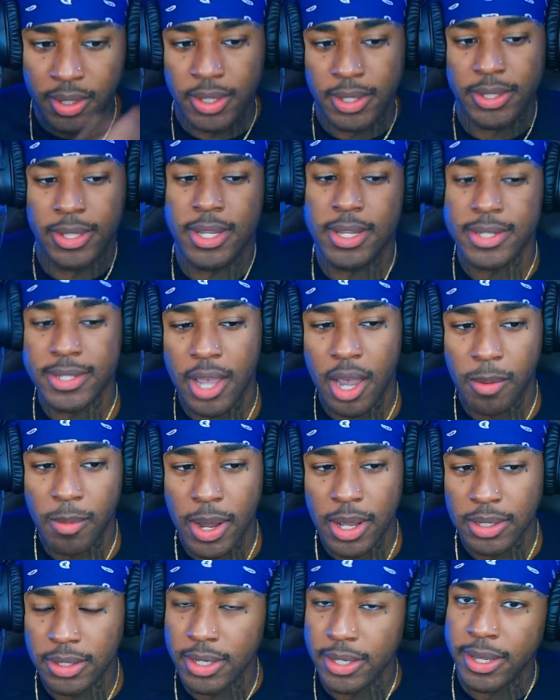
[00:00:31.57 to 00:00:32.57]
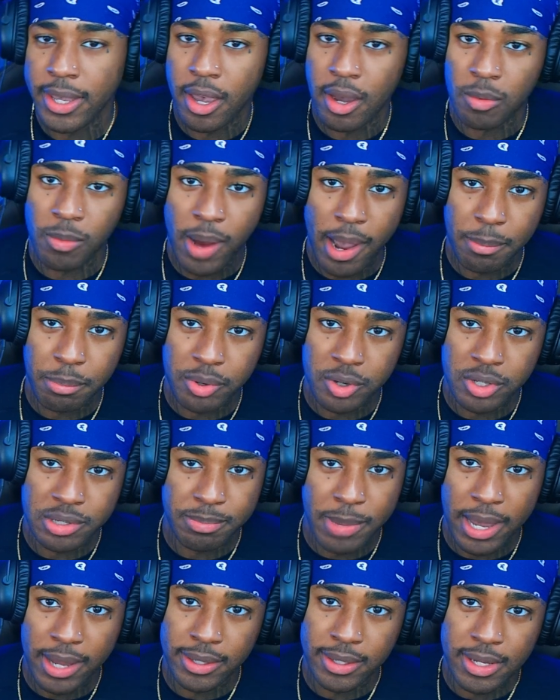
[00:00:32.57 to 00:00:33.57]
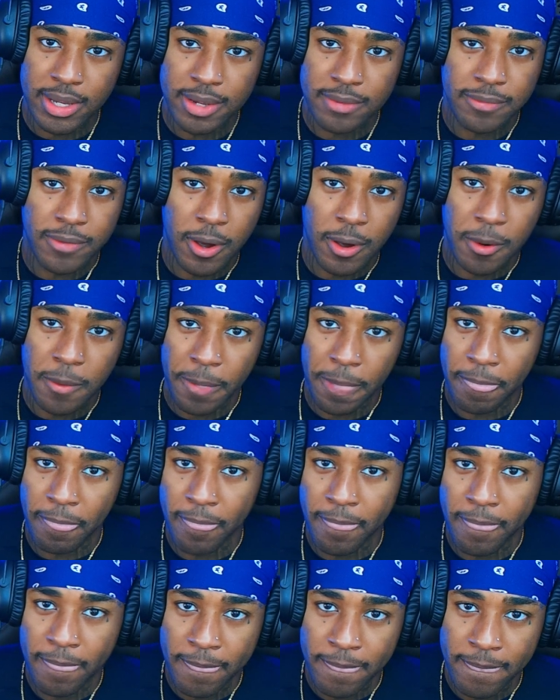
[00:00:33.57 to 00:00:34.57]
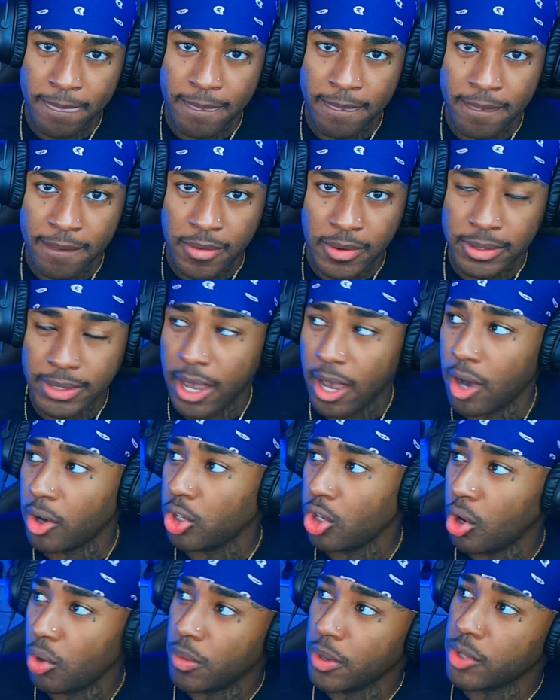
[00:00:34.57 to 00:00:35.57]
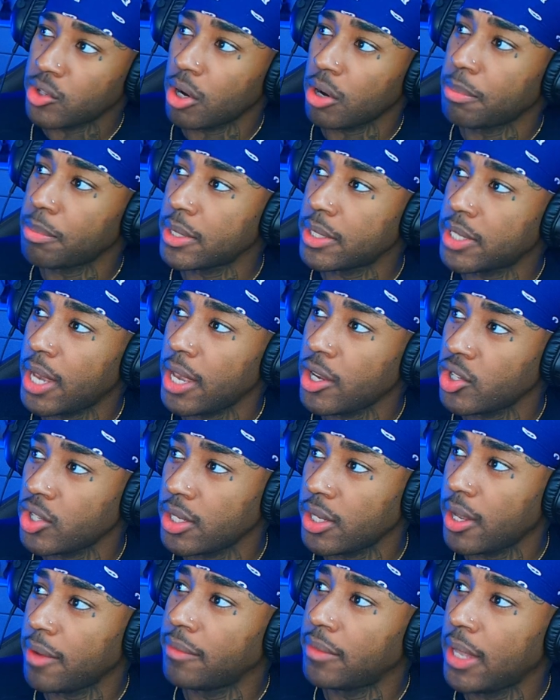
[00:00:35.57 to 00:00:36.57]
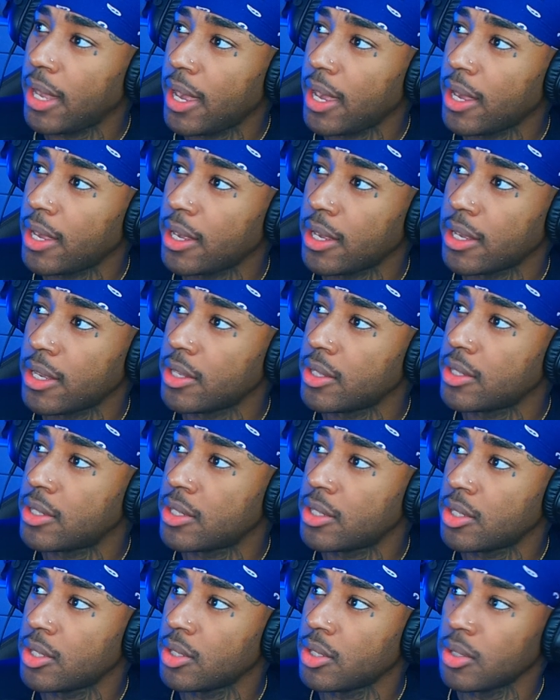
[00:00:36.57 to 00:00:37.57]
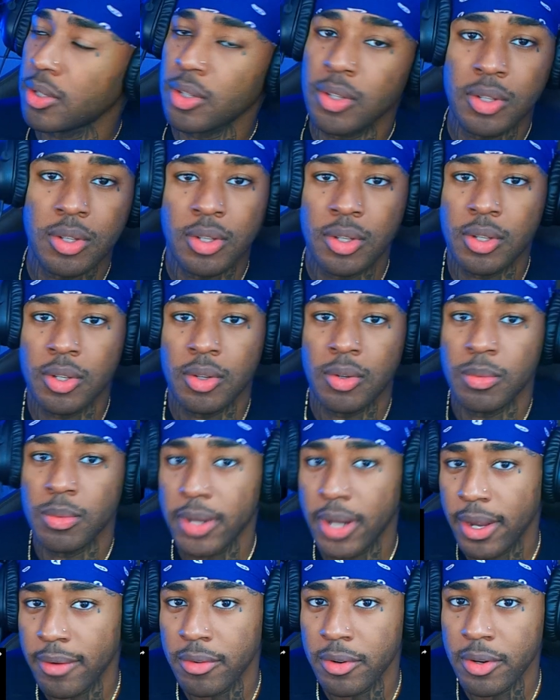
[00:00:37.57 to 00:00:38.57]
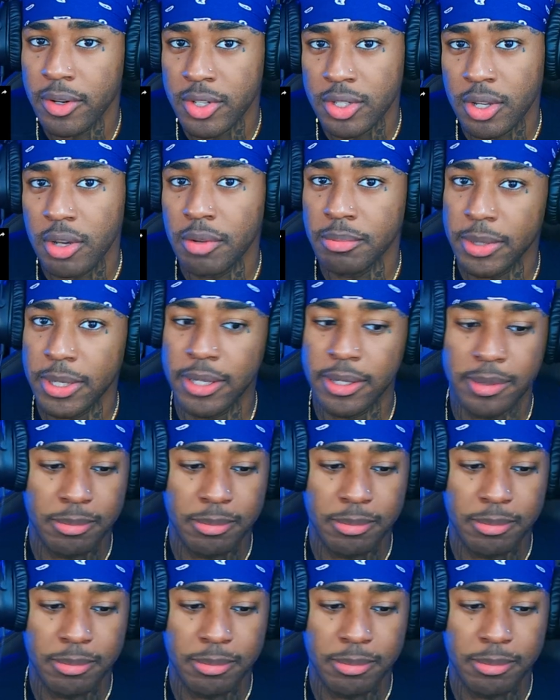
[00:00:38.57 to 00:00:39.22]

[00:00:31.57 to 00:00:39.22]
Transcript: This is how I look at rappers by default. Now, your interpretation of that, it's whatever it's going to be.